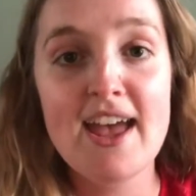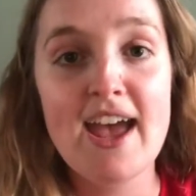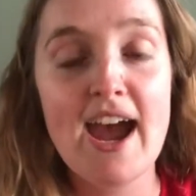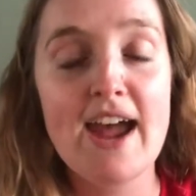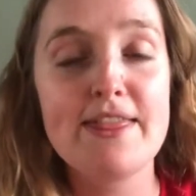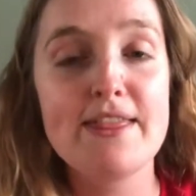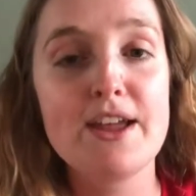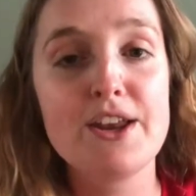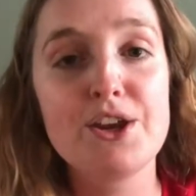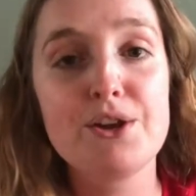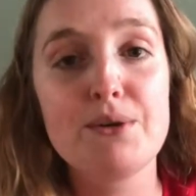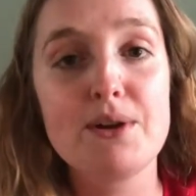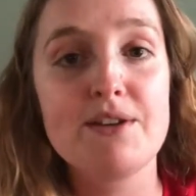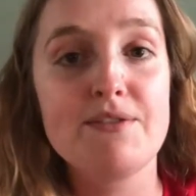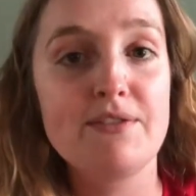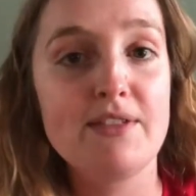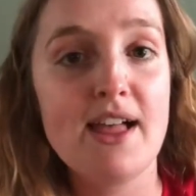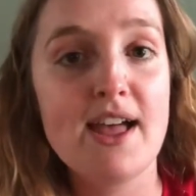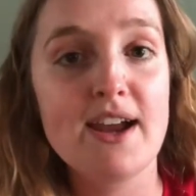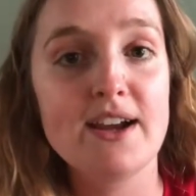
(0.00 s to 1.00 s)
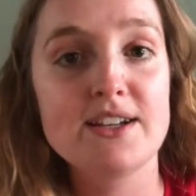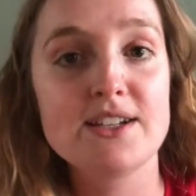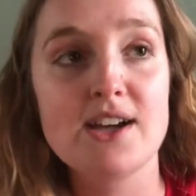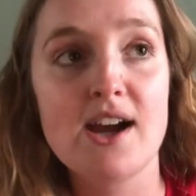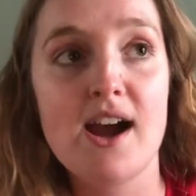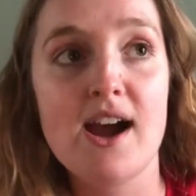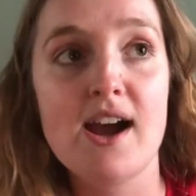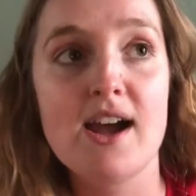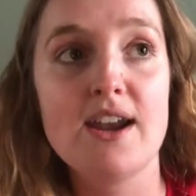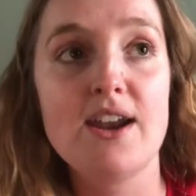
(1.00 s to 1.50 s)
and then you reflect
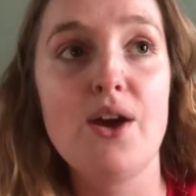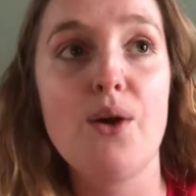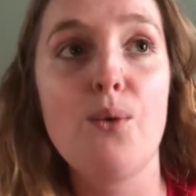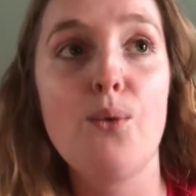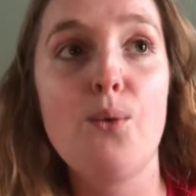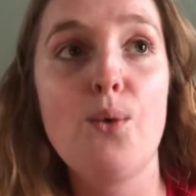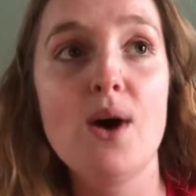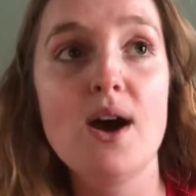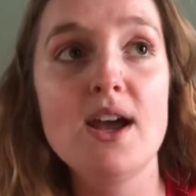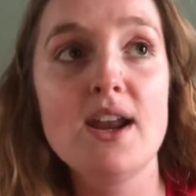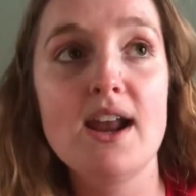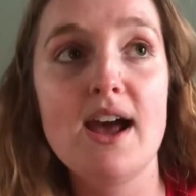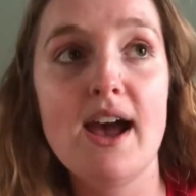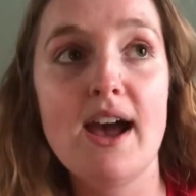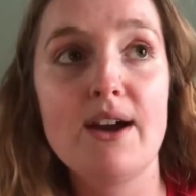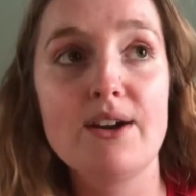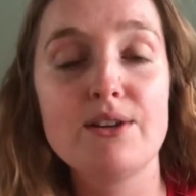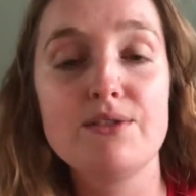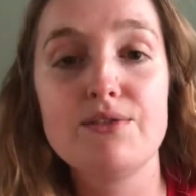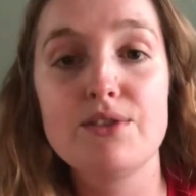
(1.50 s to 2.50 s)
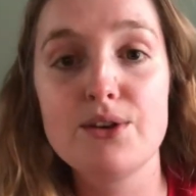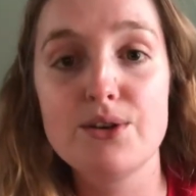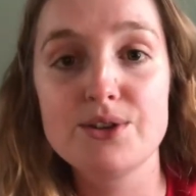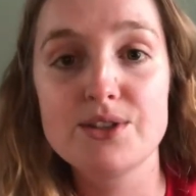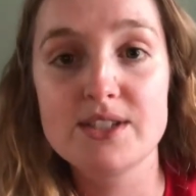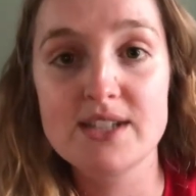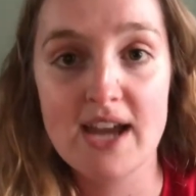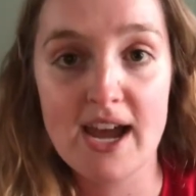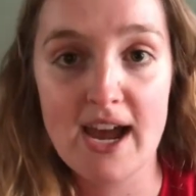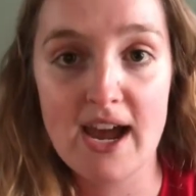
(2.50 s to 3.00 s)
on what out of
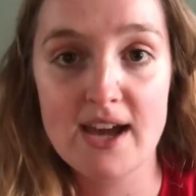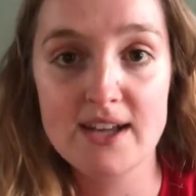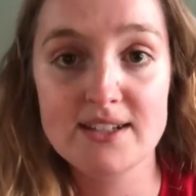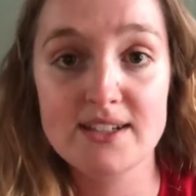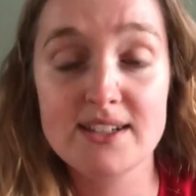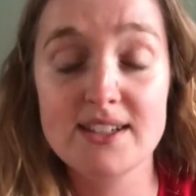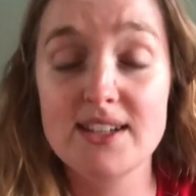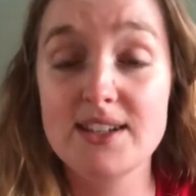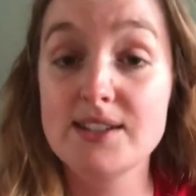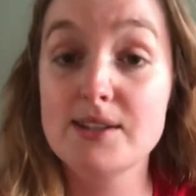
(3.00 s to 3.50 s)
those tasks is the